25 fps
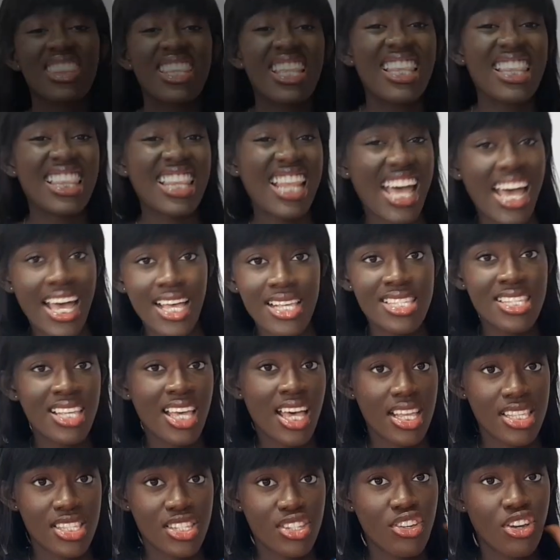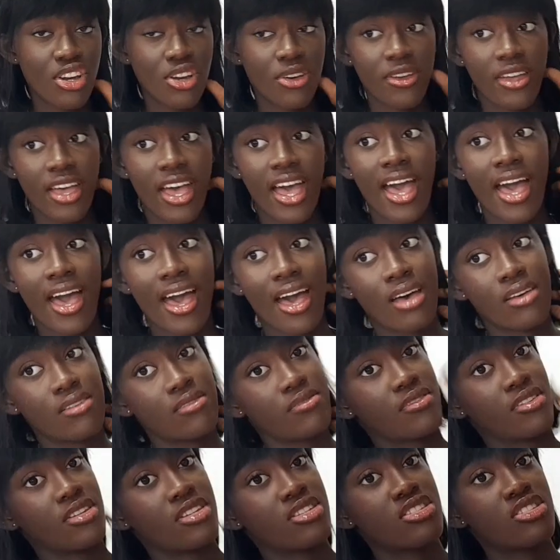the last category I
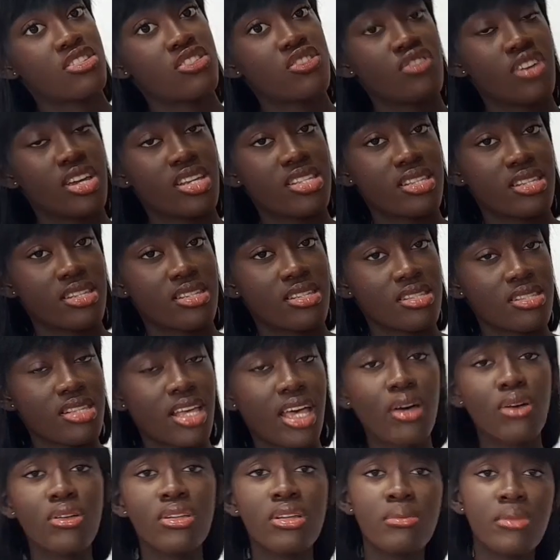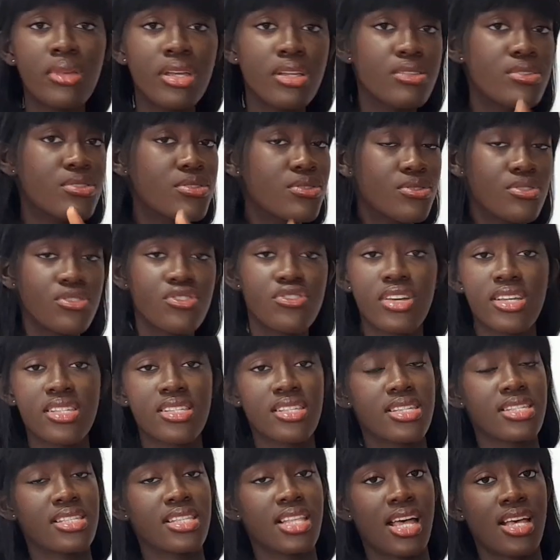have is dresses. I only made 2
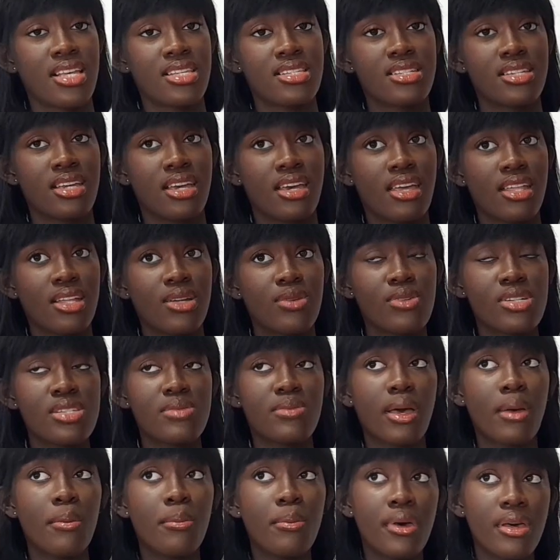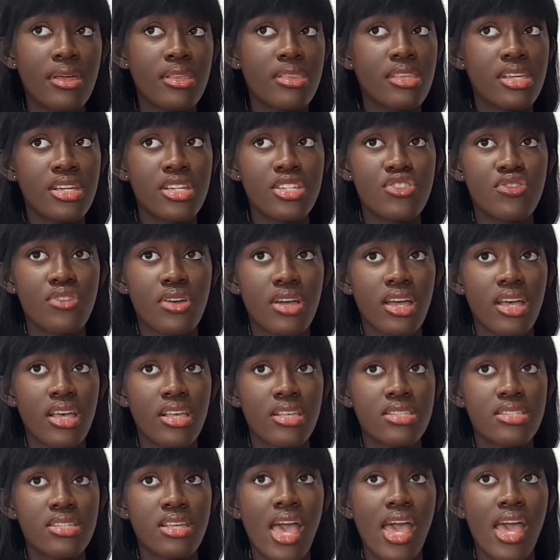dresses last year, and it was my birthday
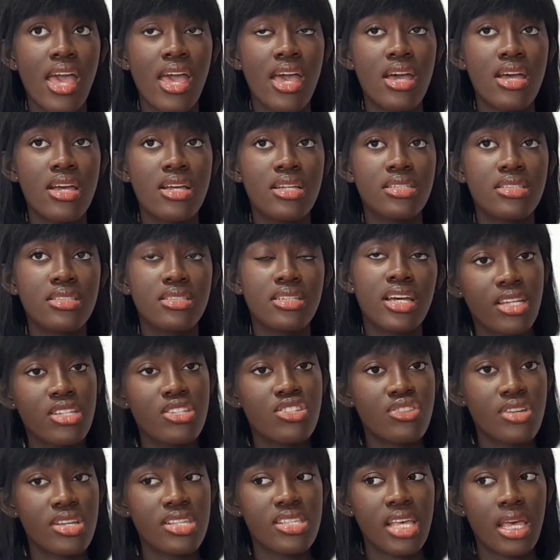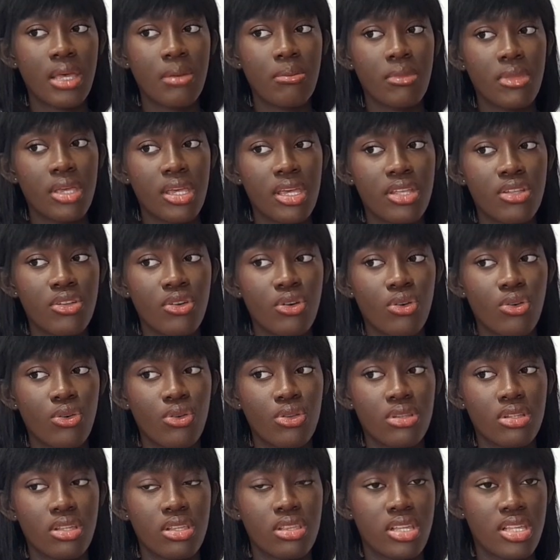dress and a dress I made
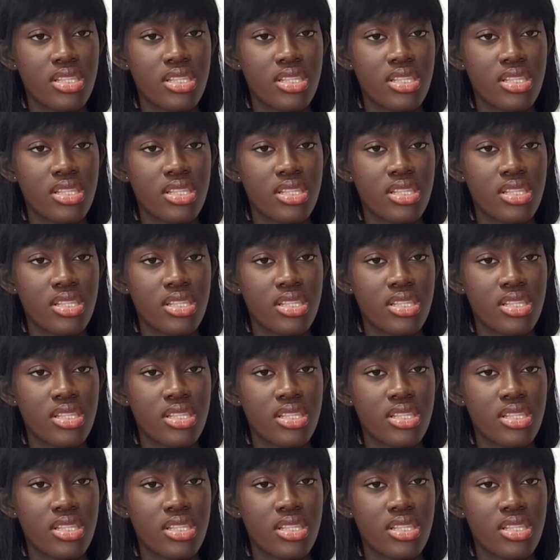on the